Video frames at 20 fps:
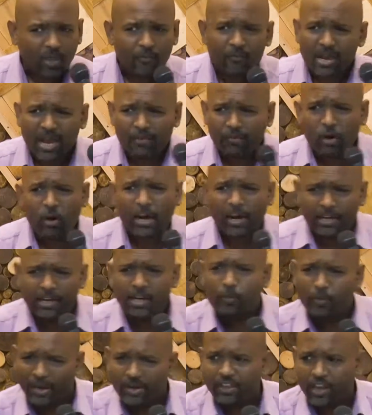We have no
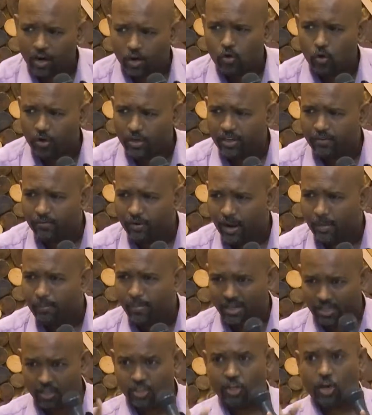idea where they are quoting from,
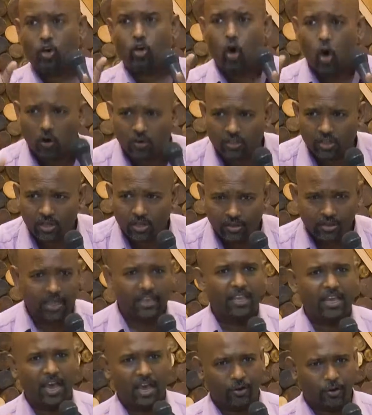but it's a quote
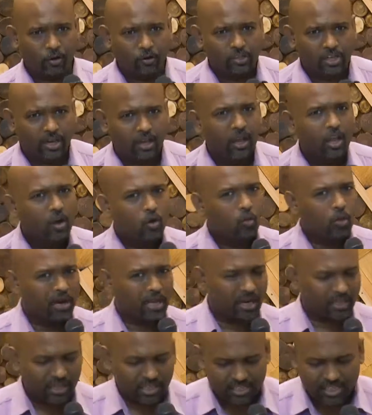that they are using. What
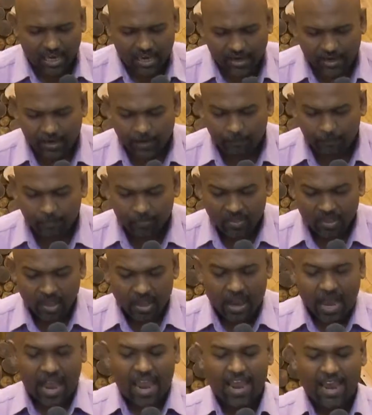are they saying?
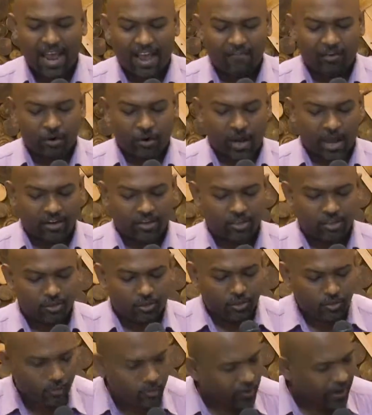I have a right
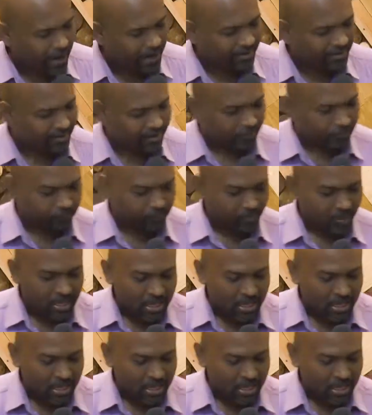to do anything.